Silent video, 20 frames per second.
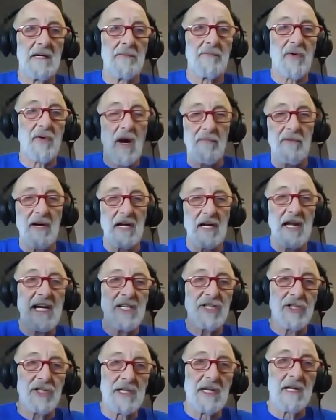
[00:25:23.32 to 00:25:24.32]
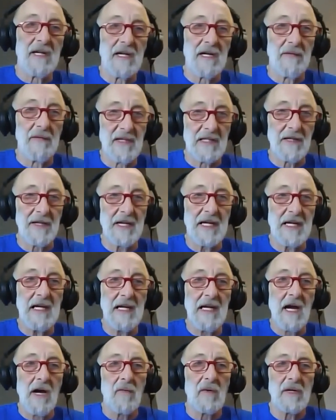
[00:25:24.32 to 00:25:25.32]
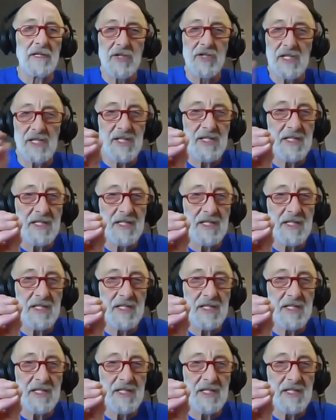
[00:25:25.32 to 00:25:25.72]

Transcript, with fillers: propagation ability with just